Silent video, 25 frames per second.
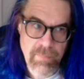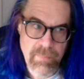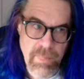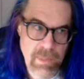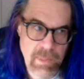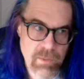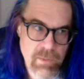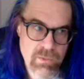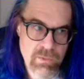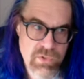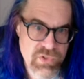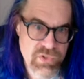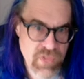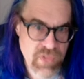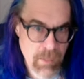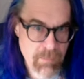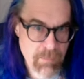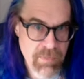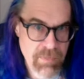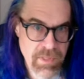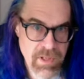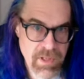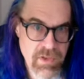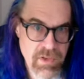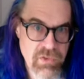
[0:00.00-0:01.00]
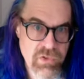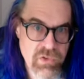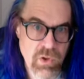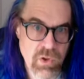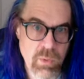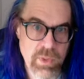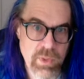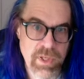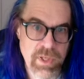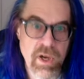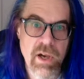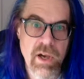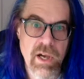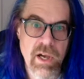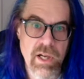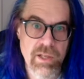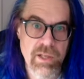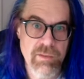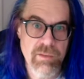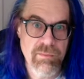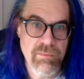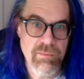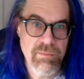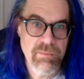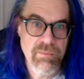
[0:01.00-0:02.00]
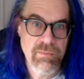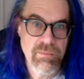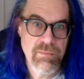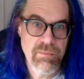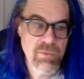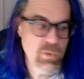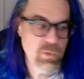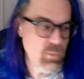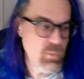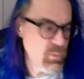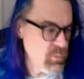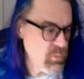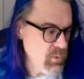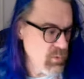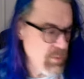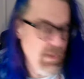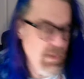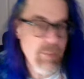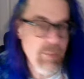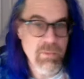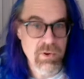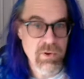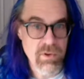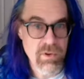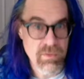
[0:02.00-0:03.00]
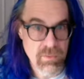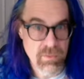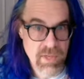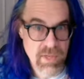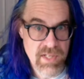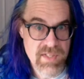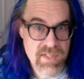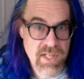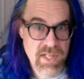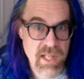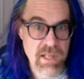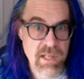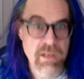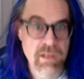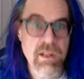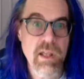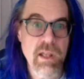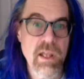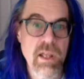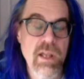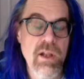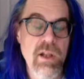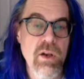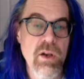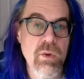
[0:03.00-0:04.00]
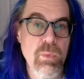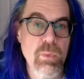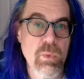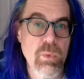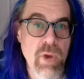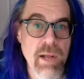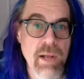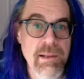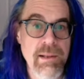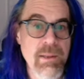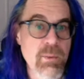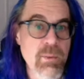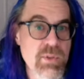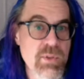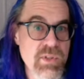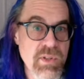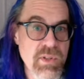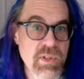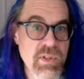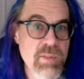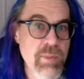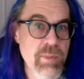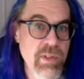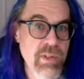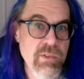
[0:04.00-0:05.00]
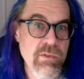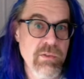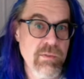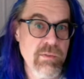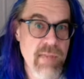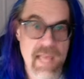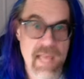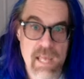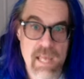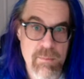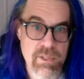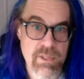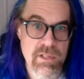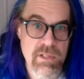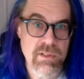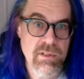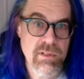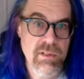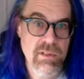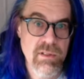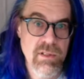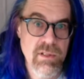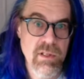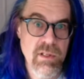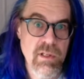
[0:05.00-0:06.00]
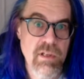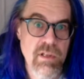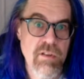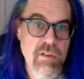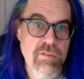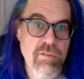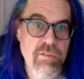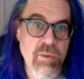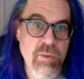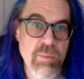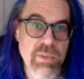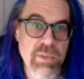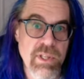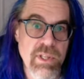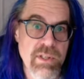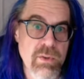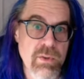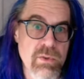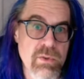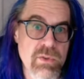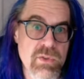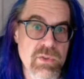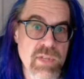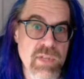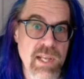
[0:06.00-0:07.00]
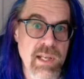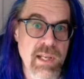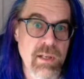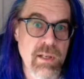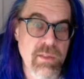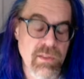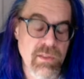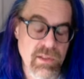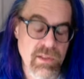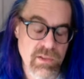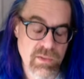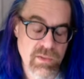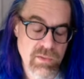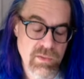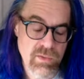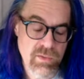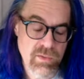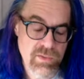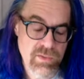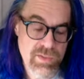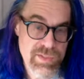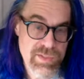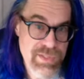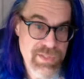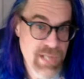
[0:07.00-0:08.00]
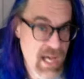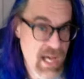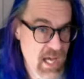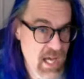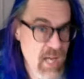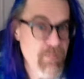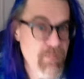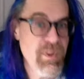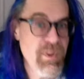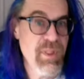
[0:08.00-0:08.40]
Something is going on. Remember what I said, writing was an expensive habit. For Plato to take the time and the